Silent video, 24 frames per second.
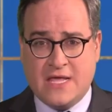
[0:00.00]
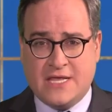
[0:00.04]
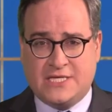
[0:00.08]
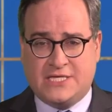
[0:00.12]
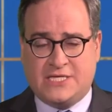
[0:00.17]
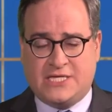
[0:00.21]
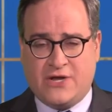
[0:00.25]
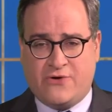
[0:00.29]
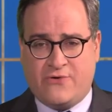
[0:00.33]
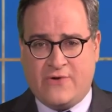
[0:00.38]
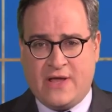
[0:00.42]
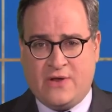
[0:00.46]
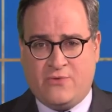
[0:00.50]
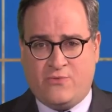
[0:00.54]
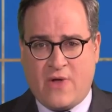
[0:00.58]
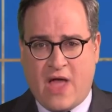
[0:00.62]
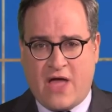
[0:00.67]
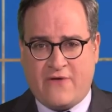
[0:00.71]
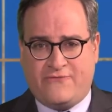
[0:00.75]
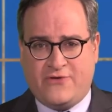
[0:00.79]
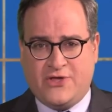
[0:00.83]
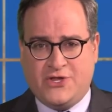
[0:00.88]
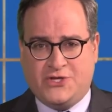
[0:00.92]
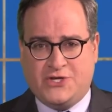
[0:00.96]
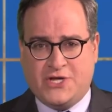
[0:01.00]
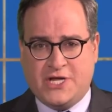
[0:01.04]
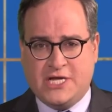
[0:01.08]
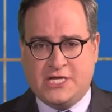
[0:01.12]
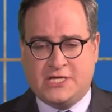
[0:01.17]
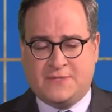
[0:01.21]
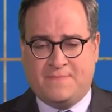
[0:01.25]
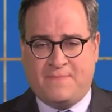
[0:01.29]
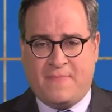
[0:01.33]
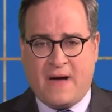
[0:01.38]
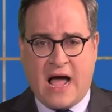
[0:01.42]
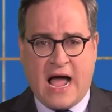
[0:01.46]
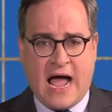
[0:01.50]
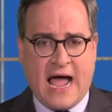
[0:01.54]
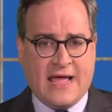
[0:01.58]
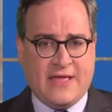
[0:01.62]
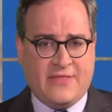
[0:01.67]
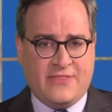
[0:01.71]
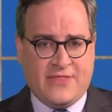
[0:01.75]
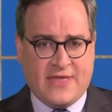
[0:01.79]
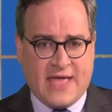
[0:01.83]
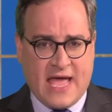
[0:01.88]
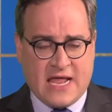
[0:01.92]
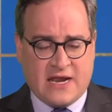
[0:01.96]
Syrian refugees by
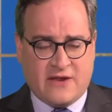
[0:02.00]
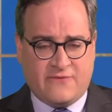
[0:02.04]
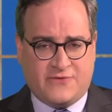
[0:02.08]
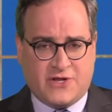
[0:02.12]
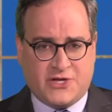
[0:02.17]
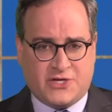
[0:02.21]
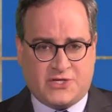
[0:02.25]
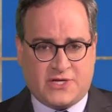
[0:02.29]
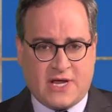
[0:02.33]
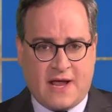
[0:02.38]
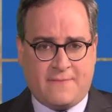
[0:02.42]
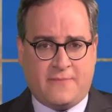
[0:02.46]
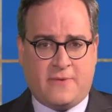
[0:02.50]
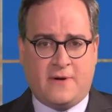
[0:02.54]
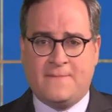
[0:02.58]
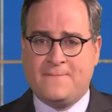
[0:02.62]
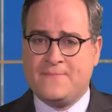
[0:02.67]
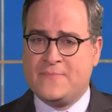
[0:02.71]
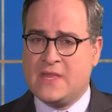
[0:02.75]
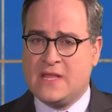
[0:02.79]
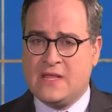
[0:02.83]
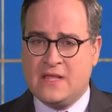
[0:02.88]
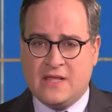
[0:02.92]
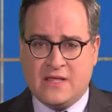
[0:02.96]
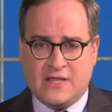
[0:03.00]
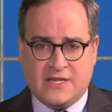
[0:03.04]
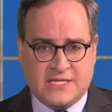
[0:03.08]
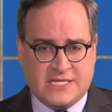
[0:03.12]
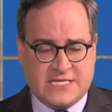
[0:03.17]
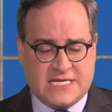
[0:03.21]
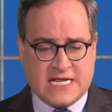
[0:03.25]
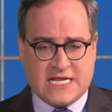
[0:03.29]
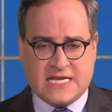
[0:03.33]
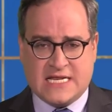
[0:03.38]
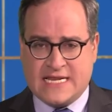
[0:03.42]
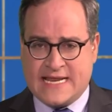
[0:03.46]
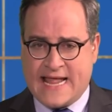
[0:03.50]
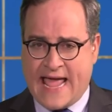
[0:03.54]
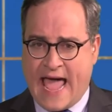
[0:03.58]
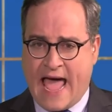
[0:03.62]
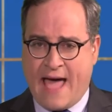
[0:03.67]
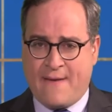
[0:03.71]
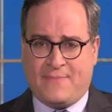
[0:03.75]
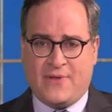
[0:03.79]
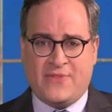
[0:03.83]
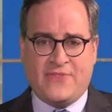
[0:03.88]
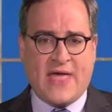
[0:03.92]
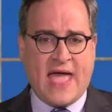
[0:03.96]
the end of December. Didn't
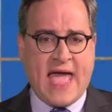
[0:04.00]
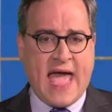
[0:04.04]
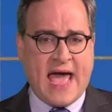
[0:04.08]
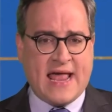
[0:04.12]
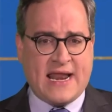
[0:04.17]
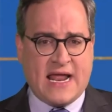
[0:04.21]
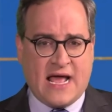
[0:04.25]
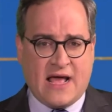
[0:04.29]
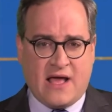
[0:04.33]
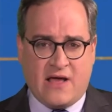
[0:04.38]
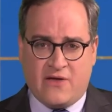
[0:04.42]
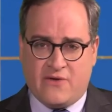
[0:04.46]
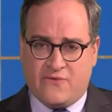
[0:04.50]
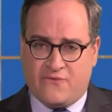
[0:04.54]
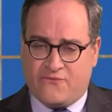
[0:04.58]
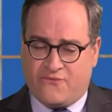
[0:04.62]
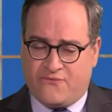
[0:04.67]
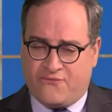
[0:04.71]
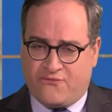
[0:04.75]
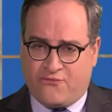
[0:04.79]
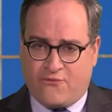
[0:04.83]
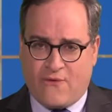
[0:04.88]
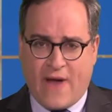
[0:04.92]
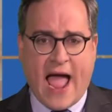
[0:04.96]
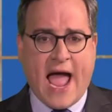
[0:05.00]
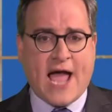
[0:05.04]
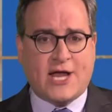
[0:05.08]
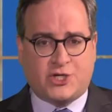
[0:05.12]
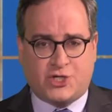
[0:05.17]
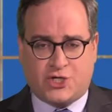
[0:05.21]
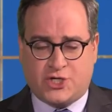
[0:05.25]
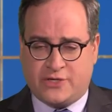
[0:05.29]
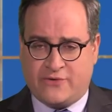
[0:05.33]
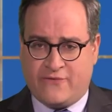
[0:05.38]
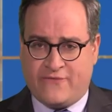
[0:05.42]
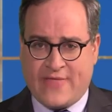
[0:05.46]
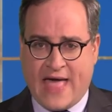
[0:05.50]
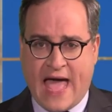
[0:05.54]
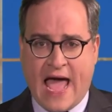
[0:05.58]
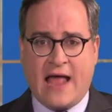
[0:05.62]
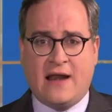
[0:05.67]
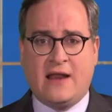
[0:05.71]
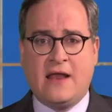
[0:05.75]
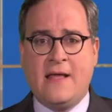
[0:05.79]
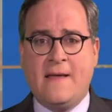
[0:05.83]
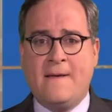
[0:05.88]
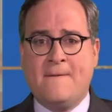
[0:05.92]
happen. They had a fraction of that